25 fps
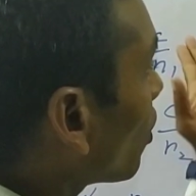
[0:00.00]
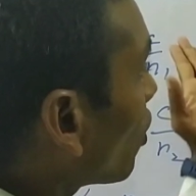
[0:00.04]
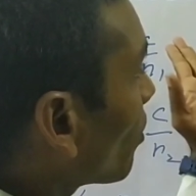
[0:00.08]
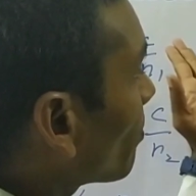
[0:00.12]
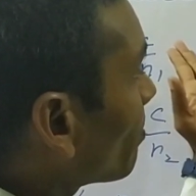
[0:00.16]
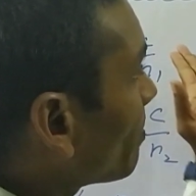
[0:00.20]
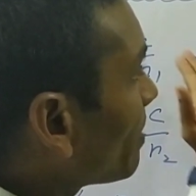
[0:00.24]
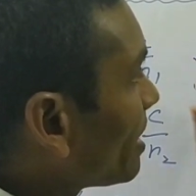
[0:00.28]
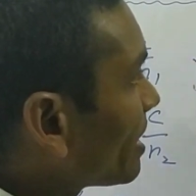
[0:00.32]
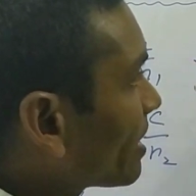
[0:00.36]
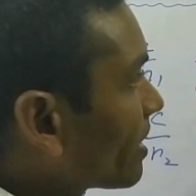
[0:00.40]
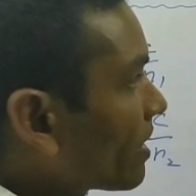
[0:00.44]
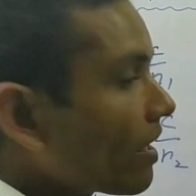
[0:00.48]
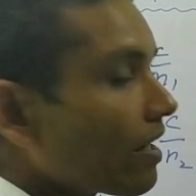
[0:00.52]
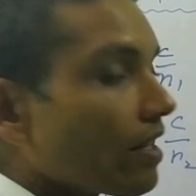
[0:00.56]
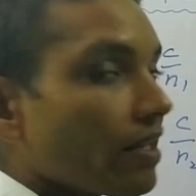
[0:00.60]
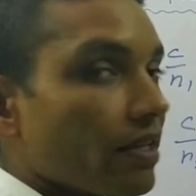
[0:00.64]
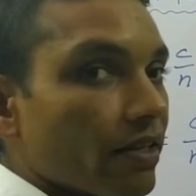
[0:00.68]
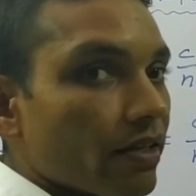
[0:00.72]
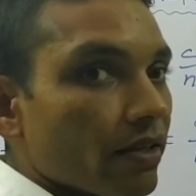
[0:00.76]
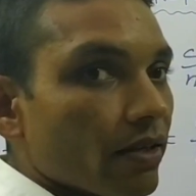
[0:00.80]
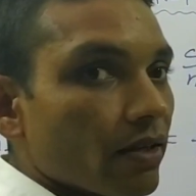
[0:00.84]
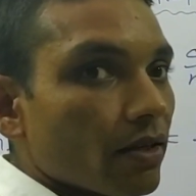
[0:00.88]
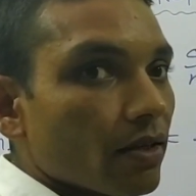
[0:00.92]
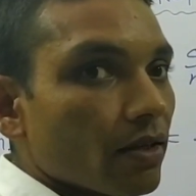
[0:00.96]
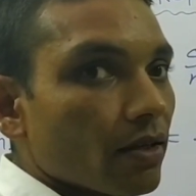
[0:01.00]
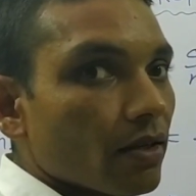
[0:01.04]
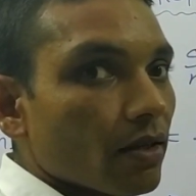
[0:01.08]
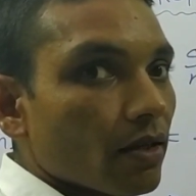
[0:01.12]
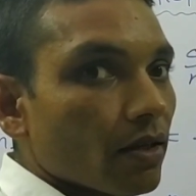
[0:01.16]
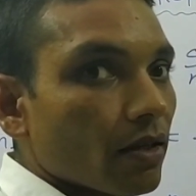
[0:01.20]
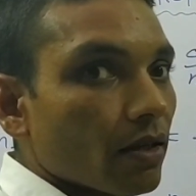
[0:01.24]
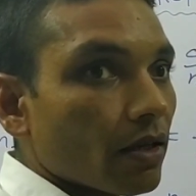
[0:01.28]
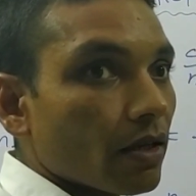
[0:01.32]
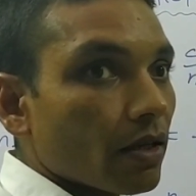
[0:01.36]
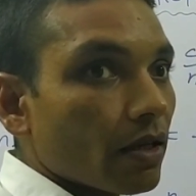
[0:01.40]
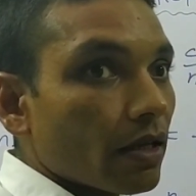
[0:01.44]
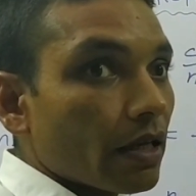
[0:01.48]
obliquely.
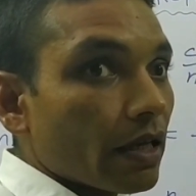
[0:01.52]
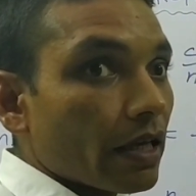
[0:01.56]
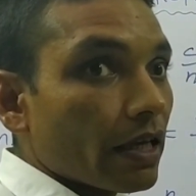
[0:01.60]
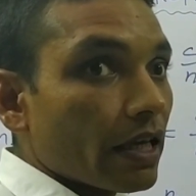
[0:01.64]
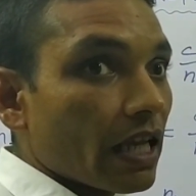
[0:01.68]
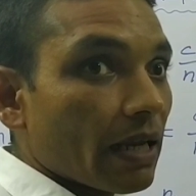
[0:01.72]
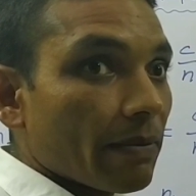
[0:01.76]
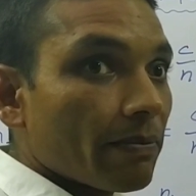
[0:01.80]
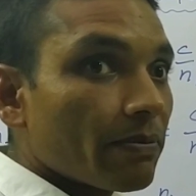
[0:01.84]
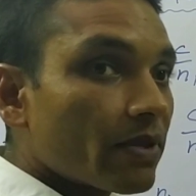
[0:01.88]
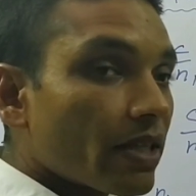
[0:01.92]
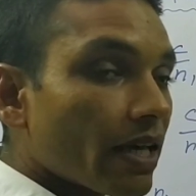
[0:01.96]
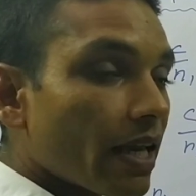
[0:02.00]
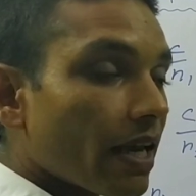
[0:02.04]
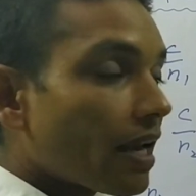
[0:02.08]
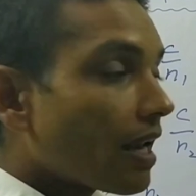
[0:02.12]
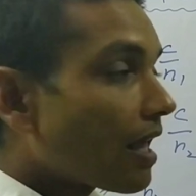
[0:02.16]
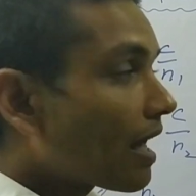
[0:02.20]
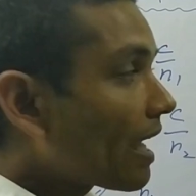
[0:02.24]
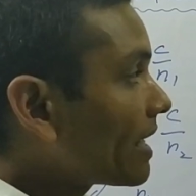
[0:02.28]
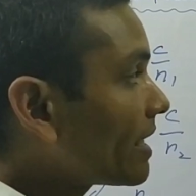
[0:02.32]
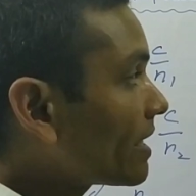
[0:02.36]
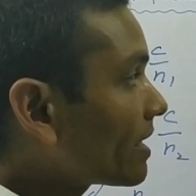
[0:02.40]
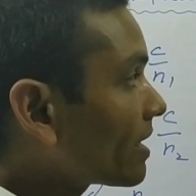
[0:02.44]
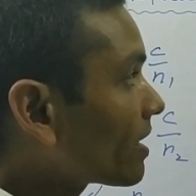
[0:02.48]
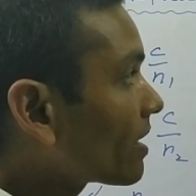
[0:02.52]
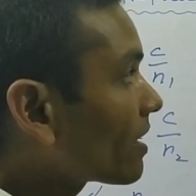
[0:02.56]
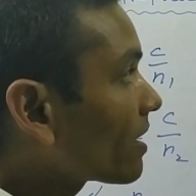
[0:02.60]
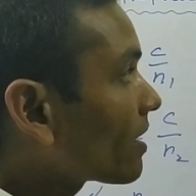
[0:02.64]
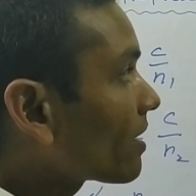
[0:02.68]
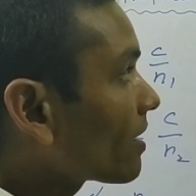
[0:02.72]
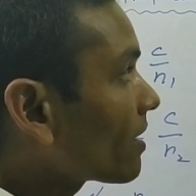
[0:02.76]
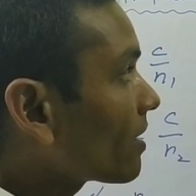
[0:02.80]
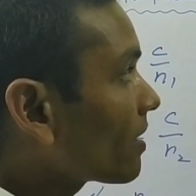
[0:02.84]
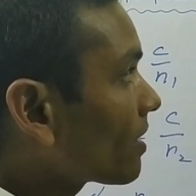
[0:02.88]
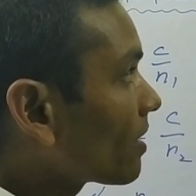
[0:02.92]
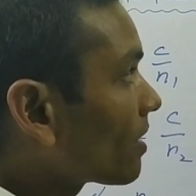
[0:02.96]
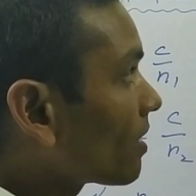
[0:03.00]
If the light
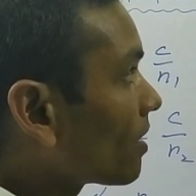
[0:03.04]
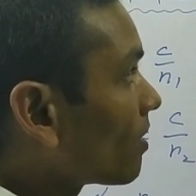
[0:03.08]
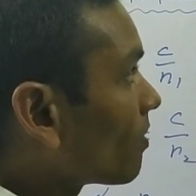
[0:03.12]
ray